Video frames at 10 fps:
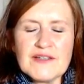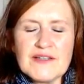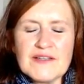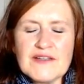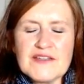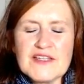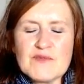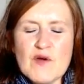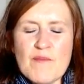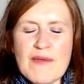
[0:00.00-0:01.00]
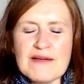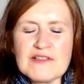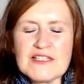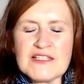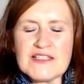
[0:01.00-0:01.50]
this is what
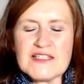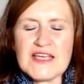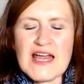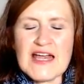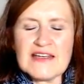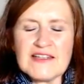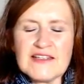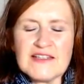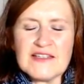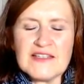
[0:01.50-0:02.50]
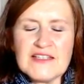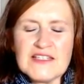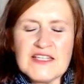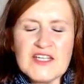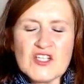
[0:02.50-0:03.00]
mountains can
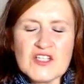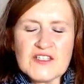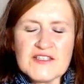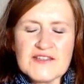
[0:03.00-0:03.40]
teach us.